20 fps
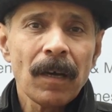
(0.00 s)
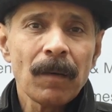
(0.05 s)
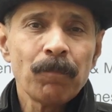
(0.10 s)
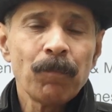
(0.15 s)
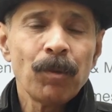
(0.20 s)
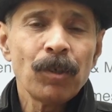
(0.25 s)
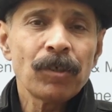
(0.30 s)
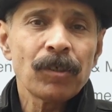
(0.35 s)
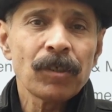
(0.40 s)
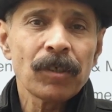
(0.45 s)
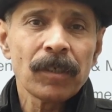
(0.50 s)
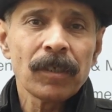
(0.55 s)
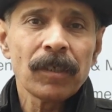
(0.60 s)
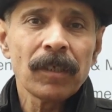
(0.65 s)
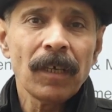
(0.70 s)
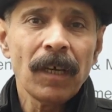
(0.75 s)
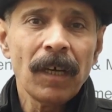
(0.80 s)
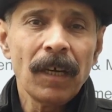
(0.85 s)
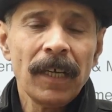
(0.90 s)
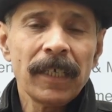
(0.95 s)
puts
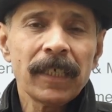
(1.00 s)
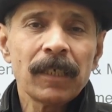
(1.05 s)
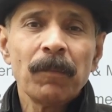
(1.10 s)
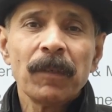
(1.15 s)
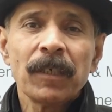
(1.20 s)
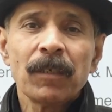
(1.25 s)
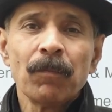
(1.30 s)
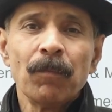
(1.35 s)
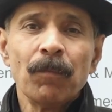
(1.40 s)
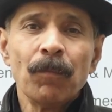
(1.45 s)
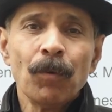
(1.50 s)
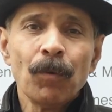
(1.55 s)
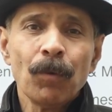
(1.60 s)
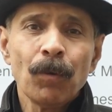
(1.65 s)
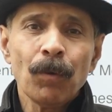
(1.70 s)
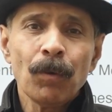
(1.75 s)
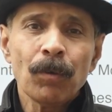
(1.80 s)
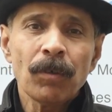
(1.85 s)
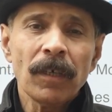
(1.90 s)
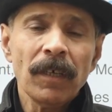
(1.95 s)
a little bit
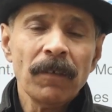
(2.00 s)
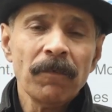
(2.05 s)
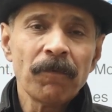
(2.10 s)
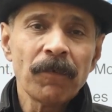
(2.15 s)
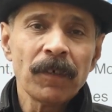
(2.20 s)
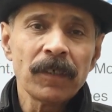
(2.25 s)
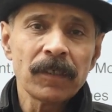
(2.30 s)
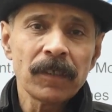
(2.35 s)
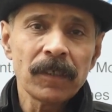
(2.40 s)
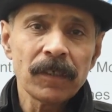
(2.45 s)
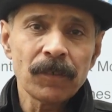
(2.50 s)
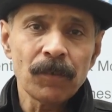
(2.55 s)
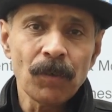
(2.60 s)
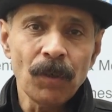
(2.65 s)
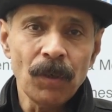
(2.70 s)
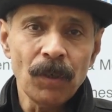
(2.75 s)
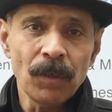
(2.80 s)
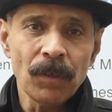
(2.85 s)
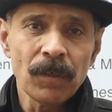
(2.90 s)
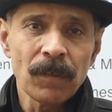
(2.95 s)
more emphasis
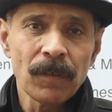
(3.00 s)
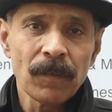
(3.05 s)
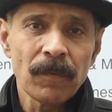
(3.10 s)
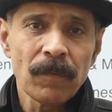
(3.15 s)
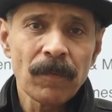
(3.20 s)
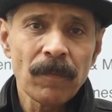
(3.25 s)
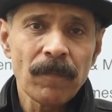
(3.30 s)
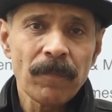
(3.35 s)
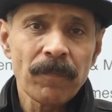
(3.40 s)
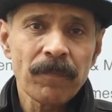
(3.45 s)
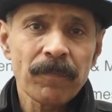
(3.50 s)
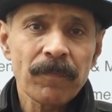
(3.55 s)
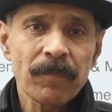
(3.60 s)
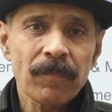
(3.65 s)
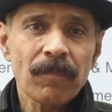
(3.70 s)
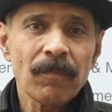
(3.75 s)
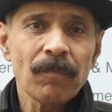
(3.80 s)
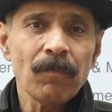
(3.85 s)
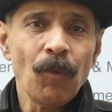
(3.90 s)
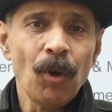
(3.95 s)
on
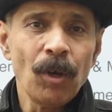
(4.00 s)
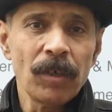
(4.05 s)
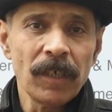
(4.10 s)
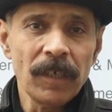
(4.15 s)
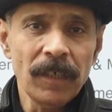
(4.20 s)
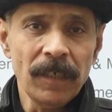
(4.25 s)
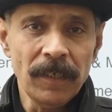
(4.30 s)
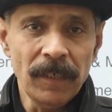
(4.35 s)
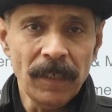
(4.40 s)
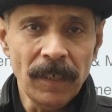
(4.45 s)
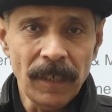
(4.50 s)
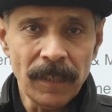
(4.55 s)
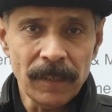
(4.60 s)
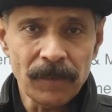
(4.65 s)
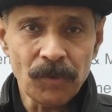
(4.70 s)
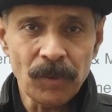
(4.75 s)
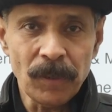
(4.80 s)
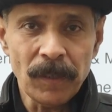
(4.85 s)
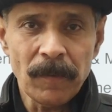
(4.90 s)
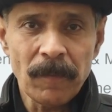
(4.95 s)
modern Indian
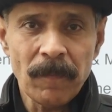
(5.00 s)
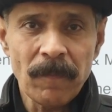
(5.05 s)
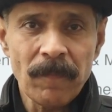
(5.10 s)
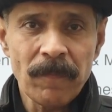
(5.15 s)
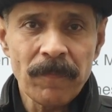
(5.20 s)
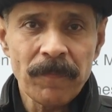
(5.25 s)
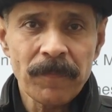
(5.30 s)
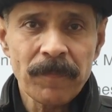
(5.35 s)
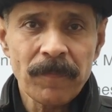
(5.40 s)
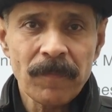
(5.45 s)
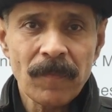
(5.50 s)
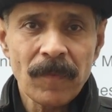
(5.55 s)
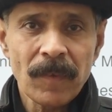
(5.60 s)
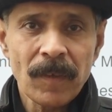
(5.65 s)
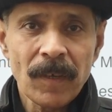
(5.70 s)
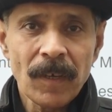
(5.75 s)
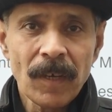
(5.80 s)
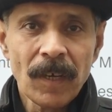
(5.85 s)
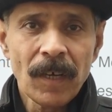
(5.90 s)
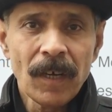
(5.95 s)
history.
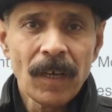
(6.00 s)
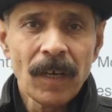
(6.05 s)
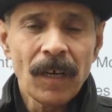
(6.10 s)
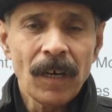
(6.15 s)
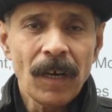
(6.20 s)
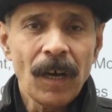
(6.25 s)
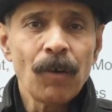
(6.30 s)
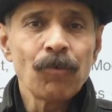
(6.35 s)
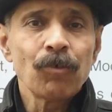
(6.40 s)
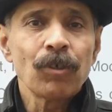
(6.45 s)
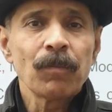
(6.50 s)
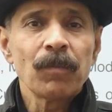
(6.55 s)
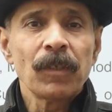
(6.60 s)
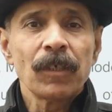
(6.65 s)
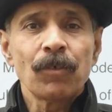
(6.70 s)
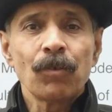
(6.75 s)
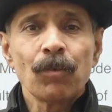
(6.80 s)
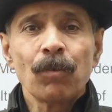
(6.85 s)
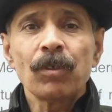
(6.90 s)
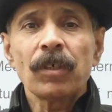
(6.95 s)
Out of the
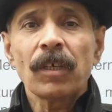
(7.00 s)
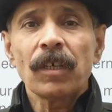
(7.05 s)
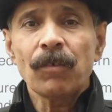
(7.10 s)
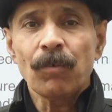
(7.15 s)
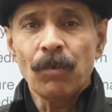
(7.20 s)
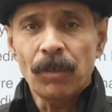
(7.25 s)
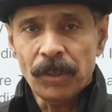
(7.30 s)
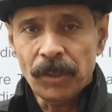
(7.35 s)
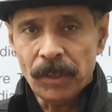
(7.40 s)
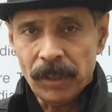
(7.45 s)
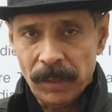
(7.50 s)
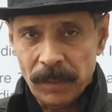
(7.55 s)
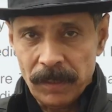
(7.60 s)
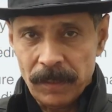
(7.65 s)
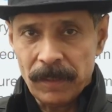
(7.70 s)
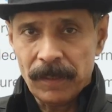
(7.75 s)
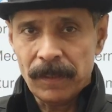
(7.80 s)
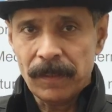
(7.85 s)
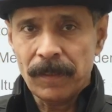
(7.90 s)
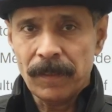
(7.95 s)
total
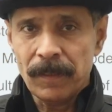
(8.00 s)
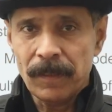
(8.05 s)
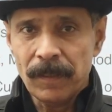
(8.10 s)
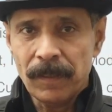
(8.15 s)
questions,